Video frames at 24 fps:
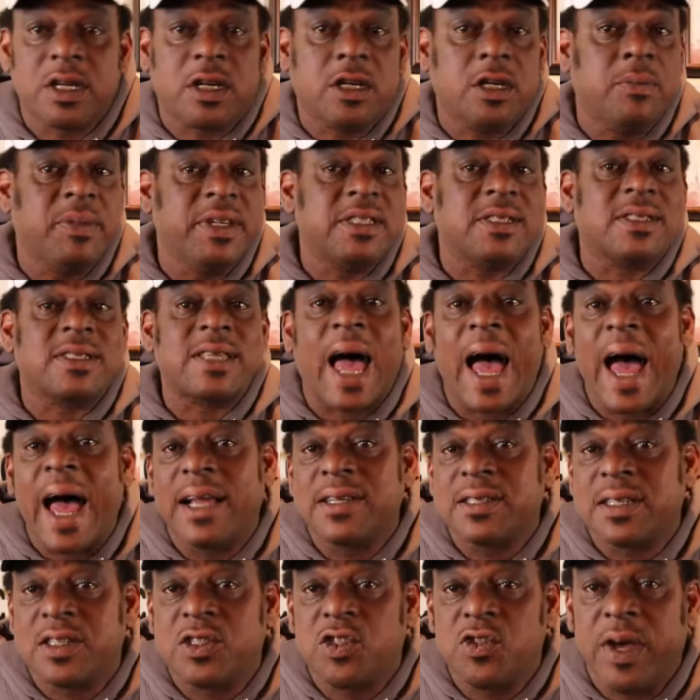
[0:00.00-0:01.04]
It could be
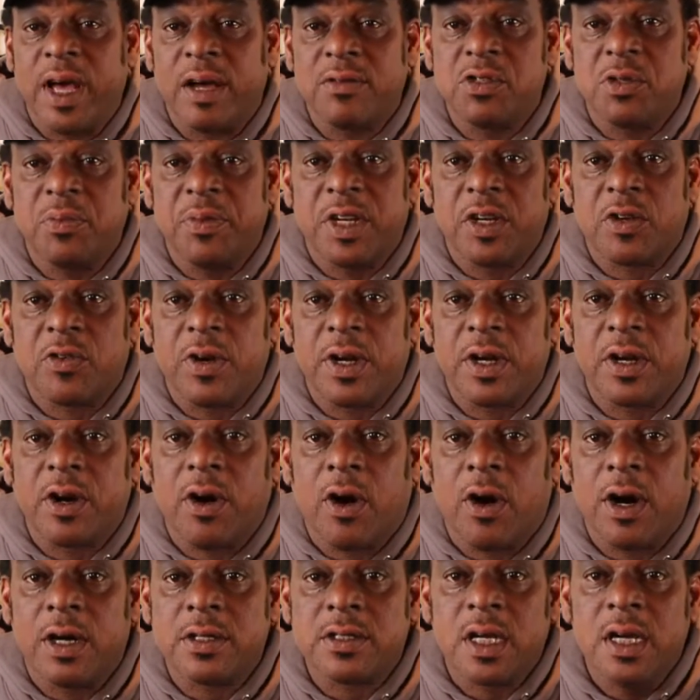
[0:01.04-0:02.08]
signs that you have too many credit
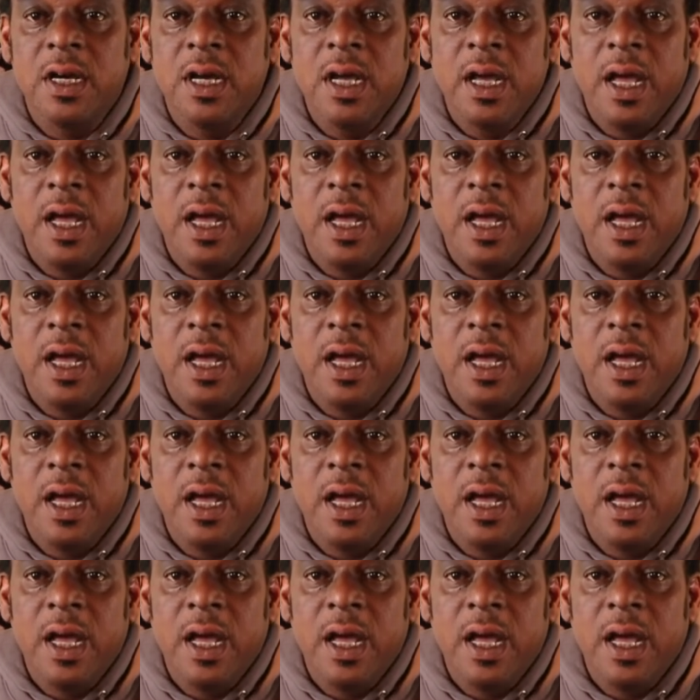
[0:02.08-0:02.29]
cards.